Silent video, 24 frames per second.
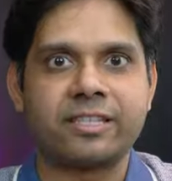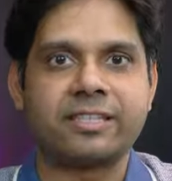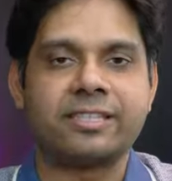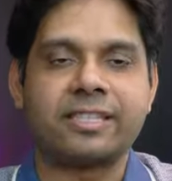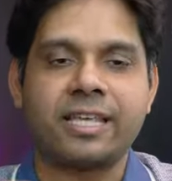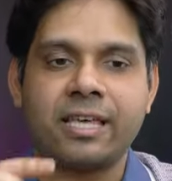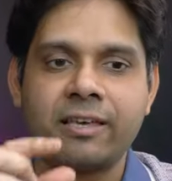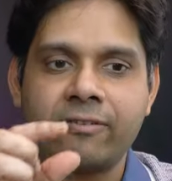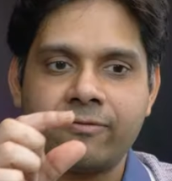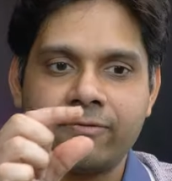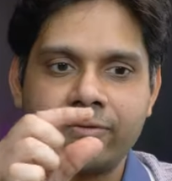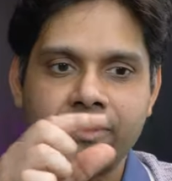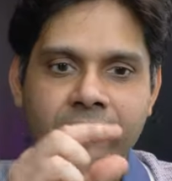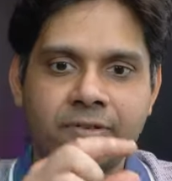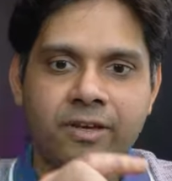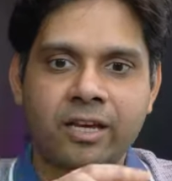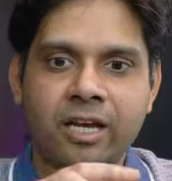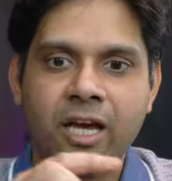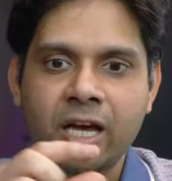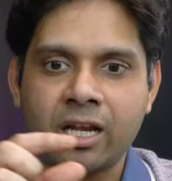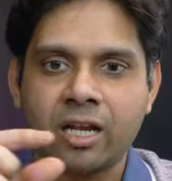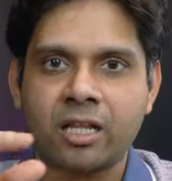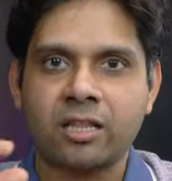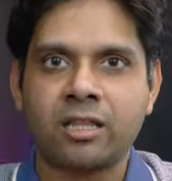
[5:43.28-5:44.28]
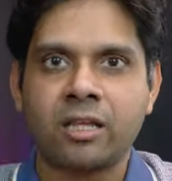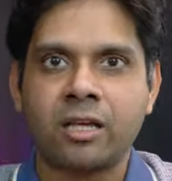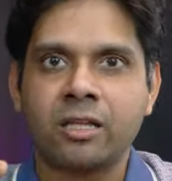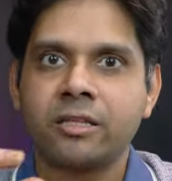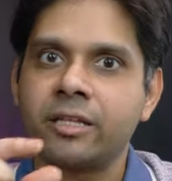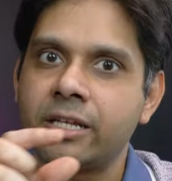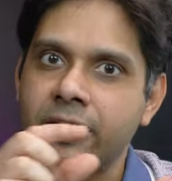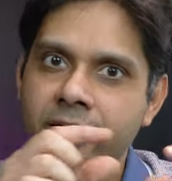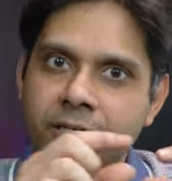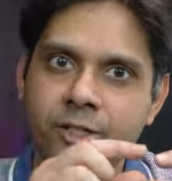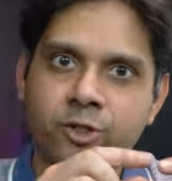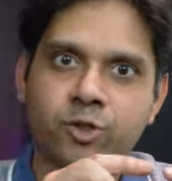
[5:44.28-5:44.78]
they say Vivekananda,
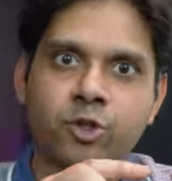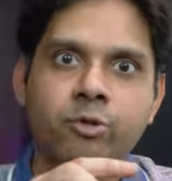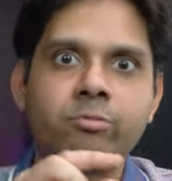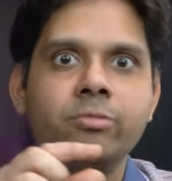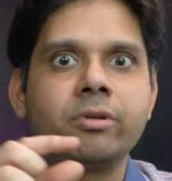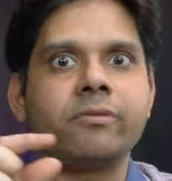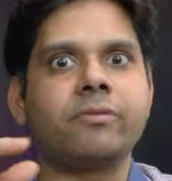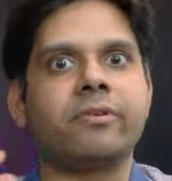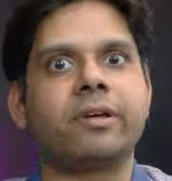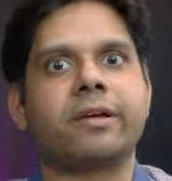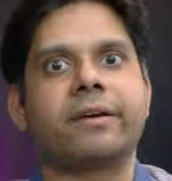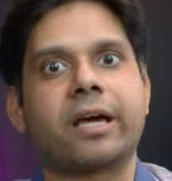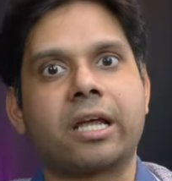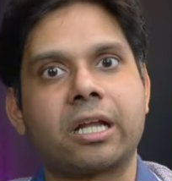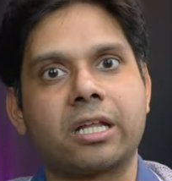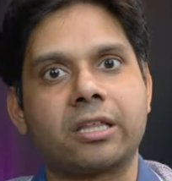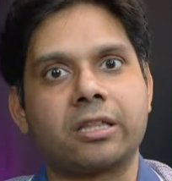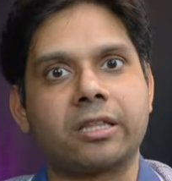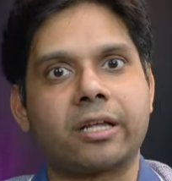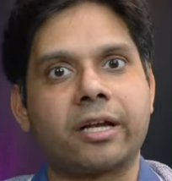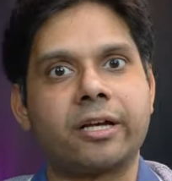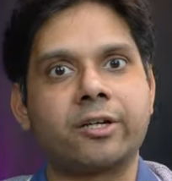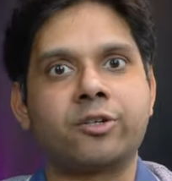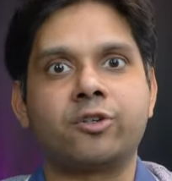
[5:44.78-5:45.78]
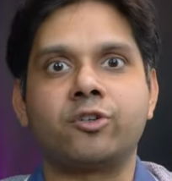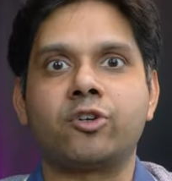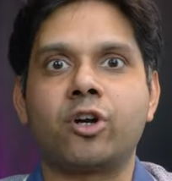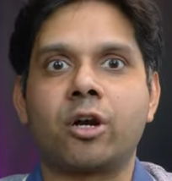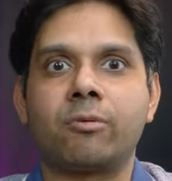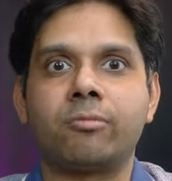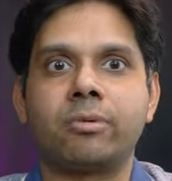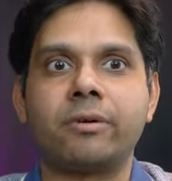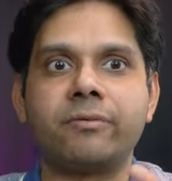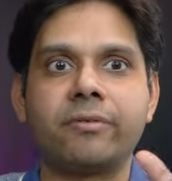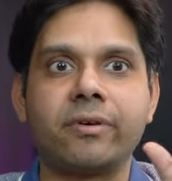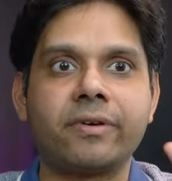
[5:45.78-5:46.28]
then it should be Vivekananda. It should
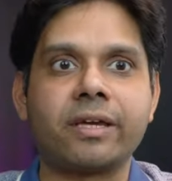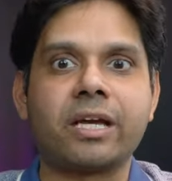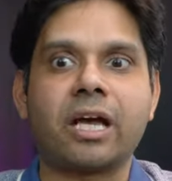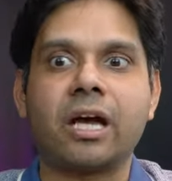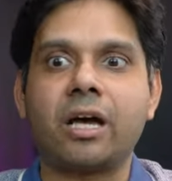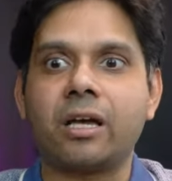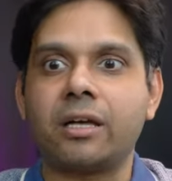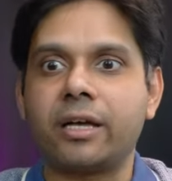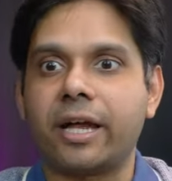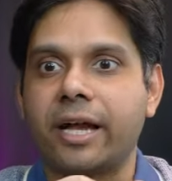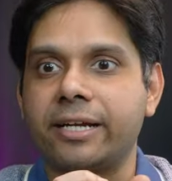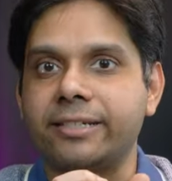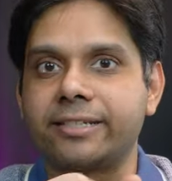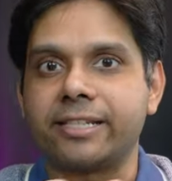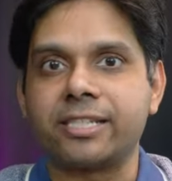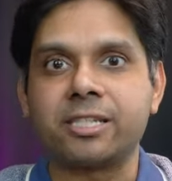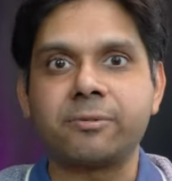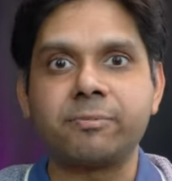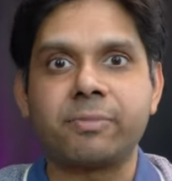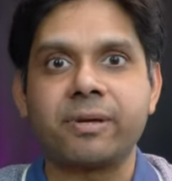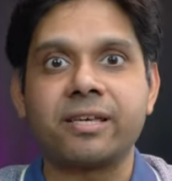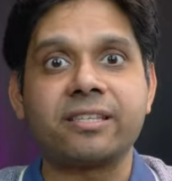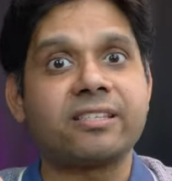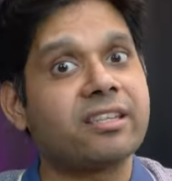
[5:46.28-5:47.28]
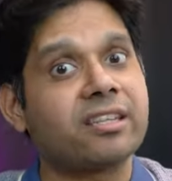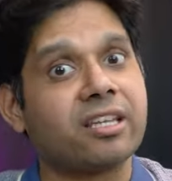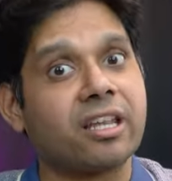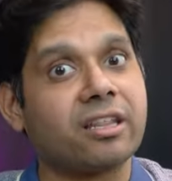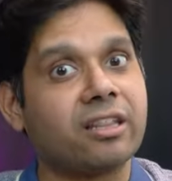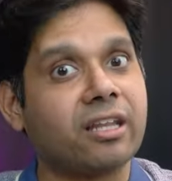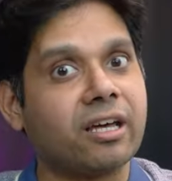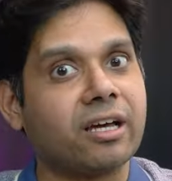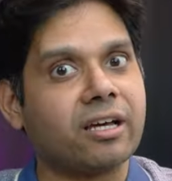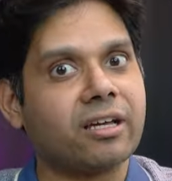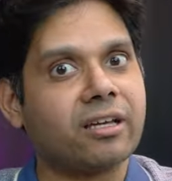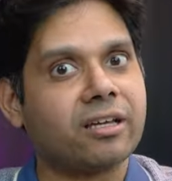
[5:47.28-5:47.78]
not be Viveka and then space and
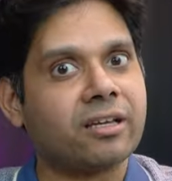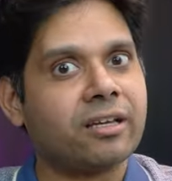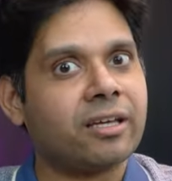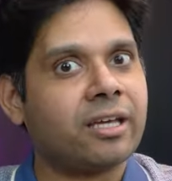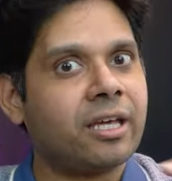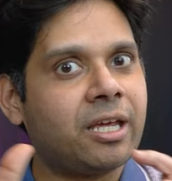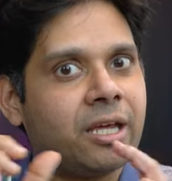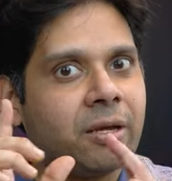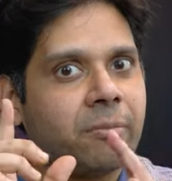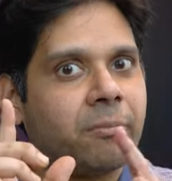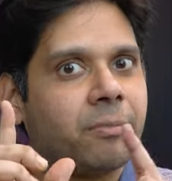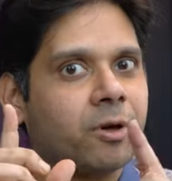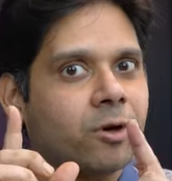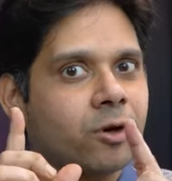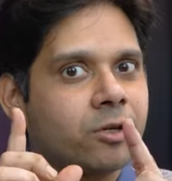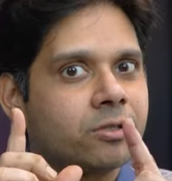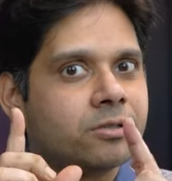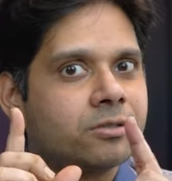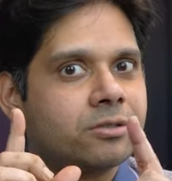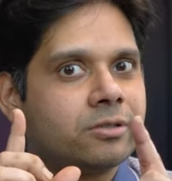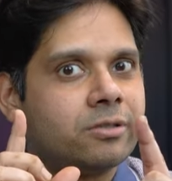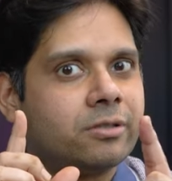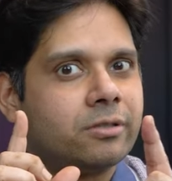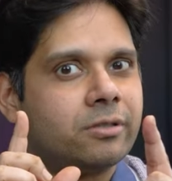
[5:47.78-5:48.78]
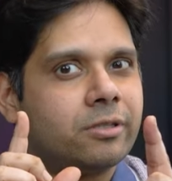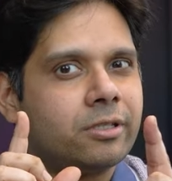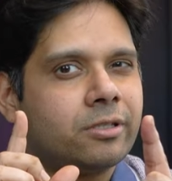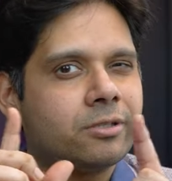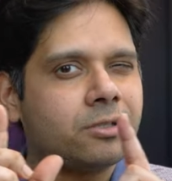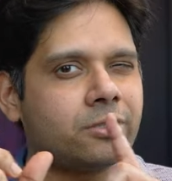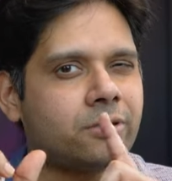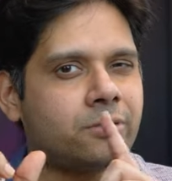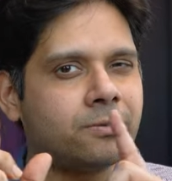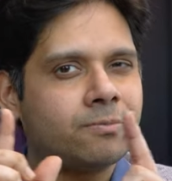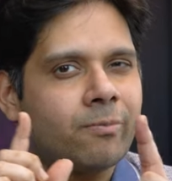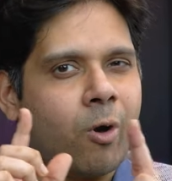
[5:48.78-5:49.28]
Nanda. Because these
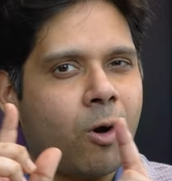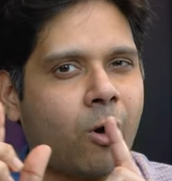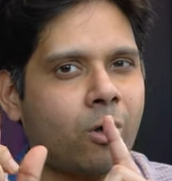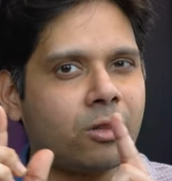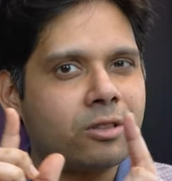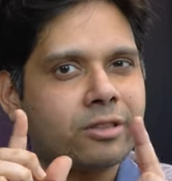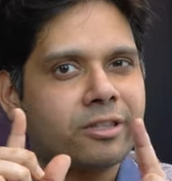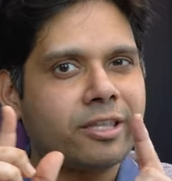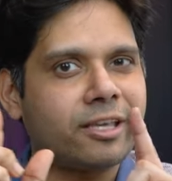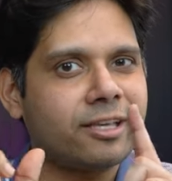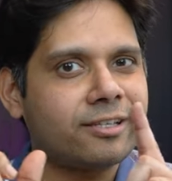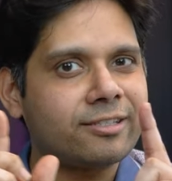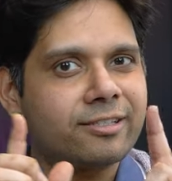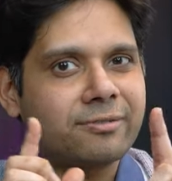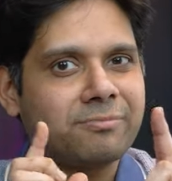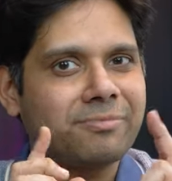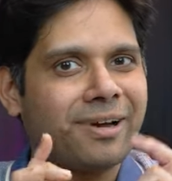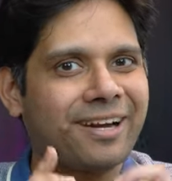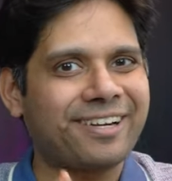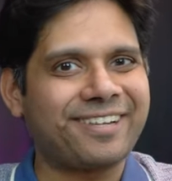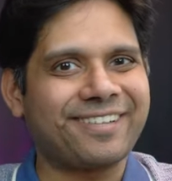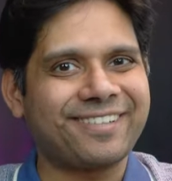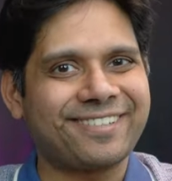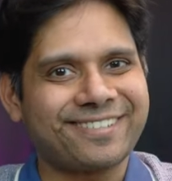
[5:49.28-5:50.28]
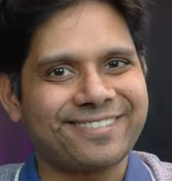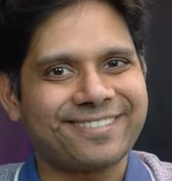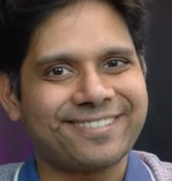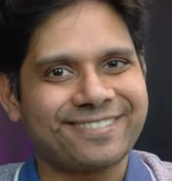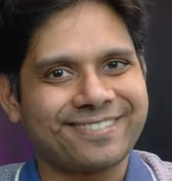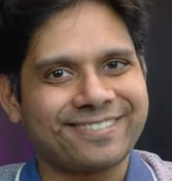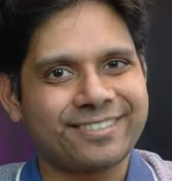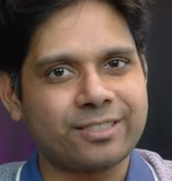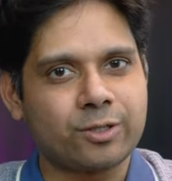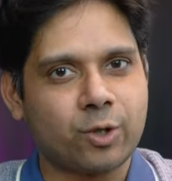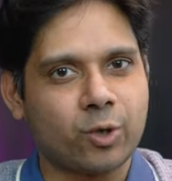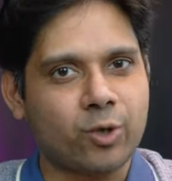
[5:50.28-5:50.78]
small things matter.
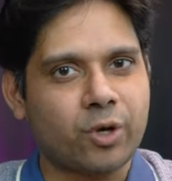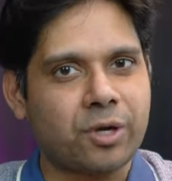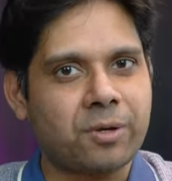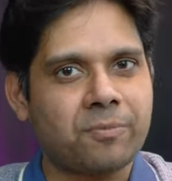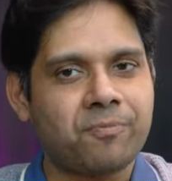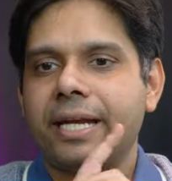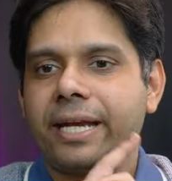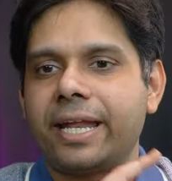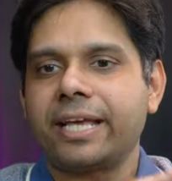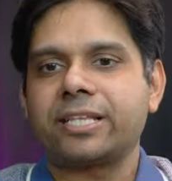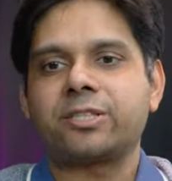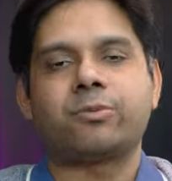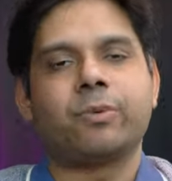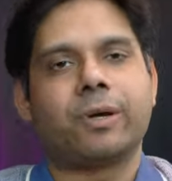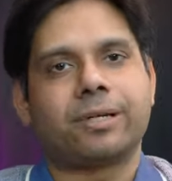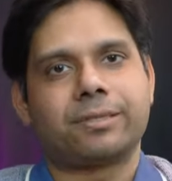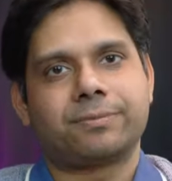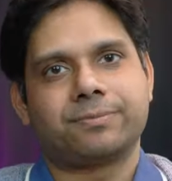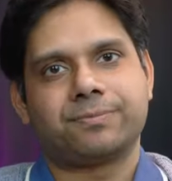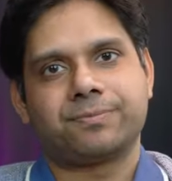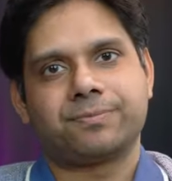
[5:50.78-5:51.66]
Okay. Next one,